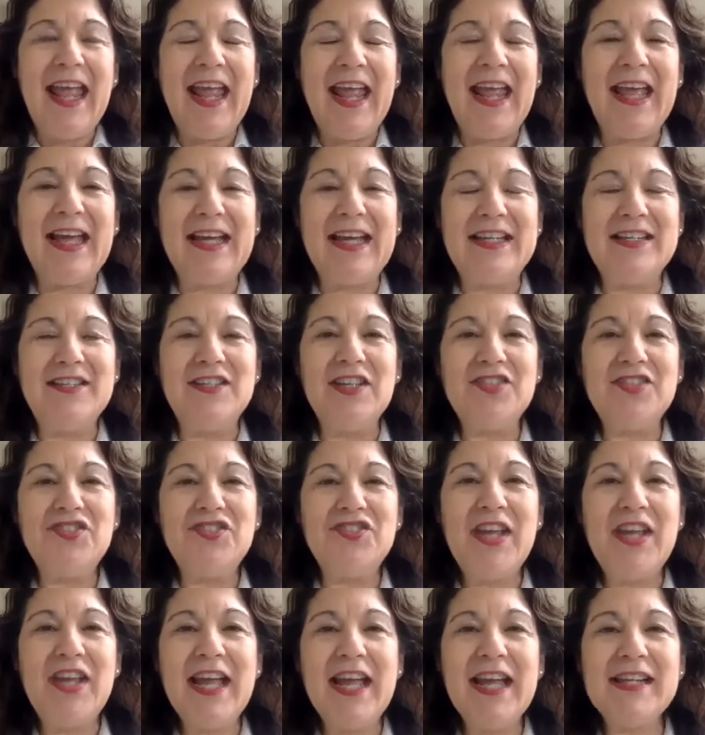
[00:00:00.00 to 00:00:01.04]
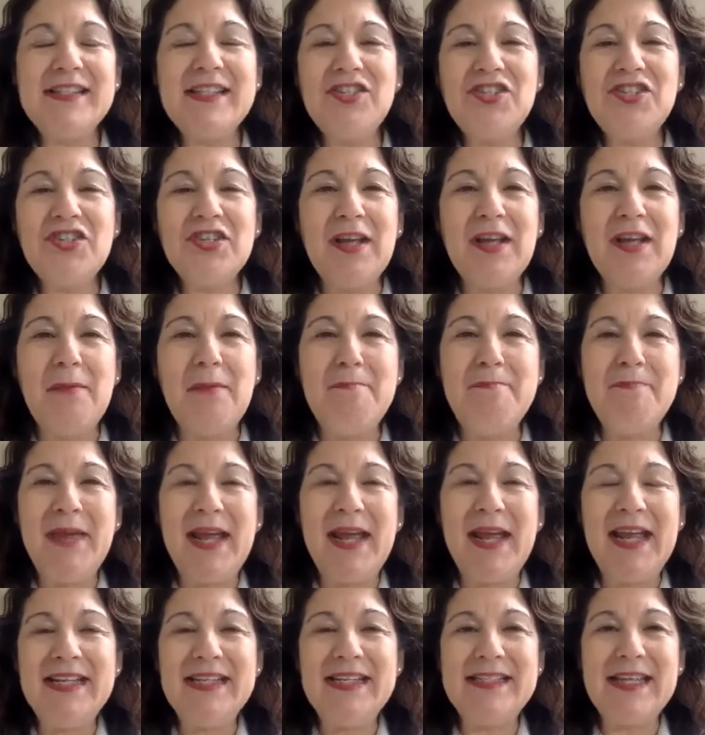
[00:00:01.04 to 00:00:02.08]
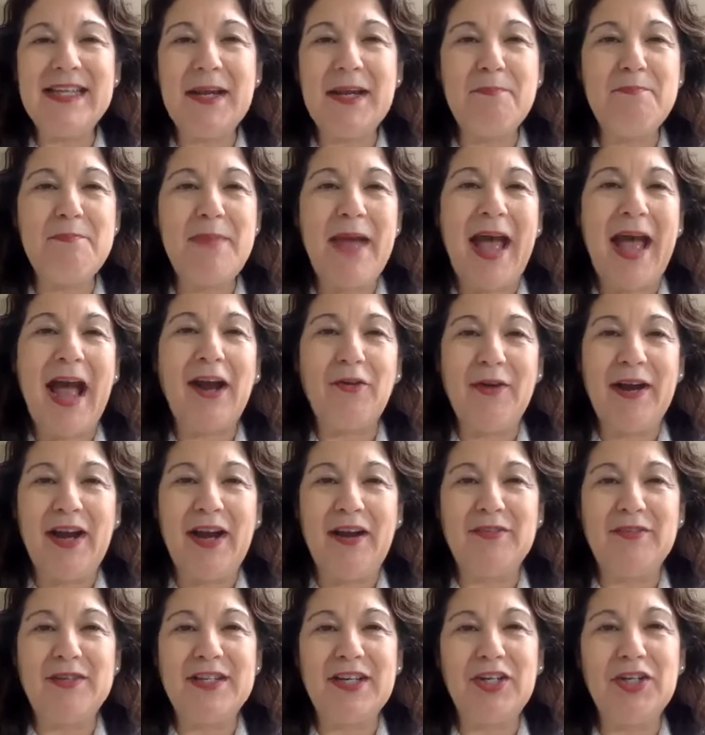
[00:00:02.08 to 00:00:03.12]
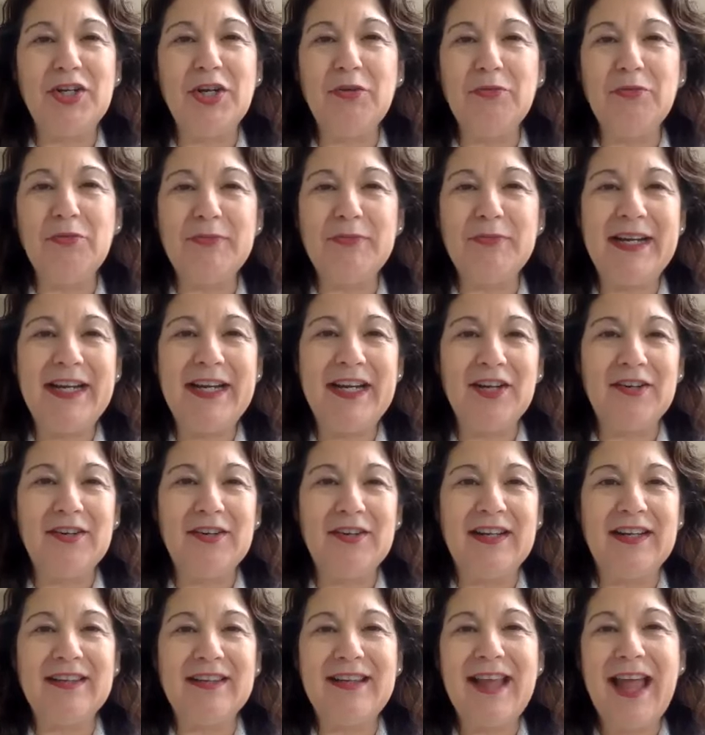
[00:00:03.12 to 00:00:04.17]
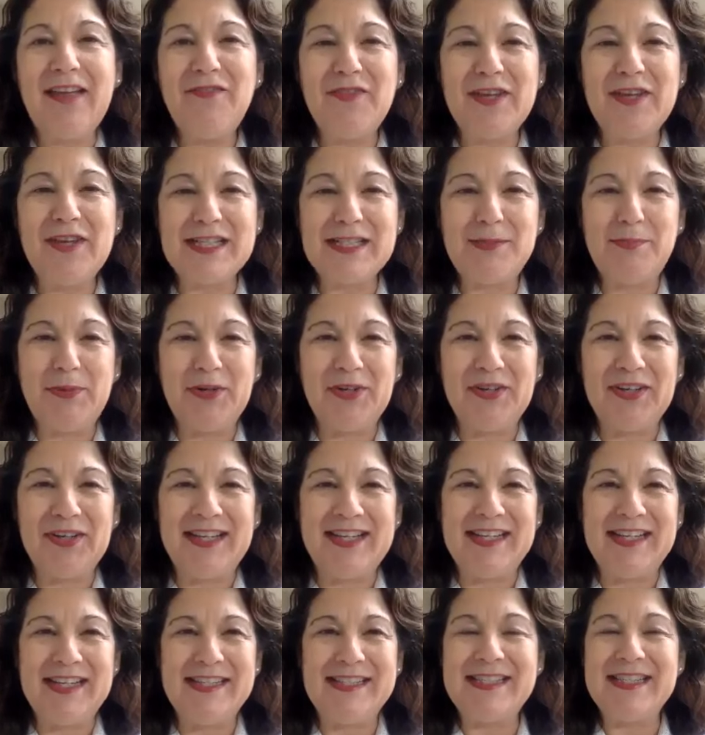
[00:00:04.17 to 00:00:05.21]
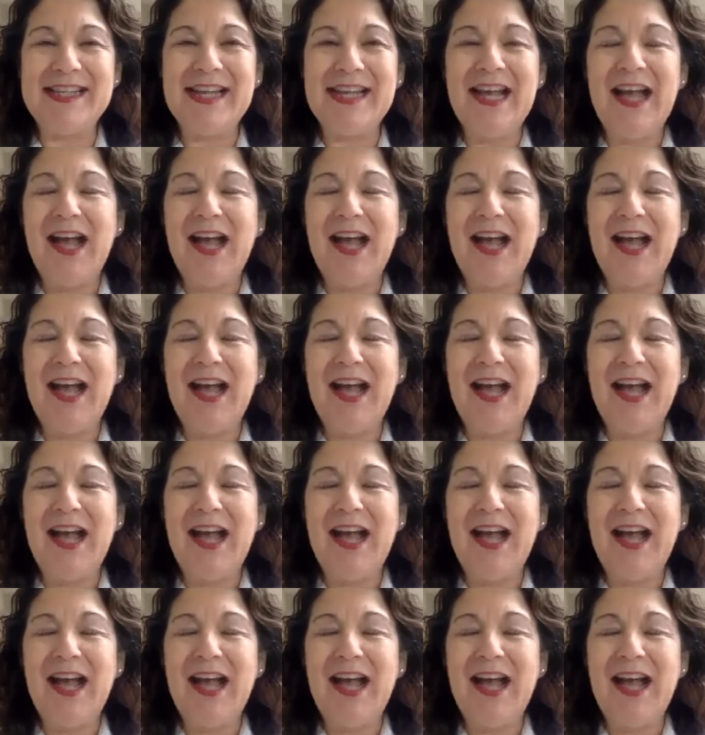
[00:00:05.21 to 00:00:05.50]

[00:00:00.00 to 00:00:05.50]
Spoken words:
and she has such an amazing background and career and life experience.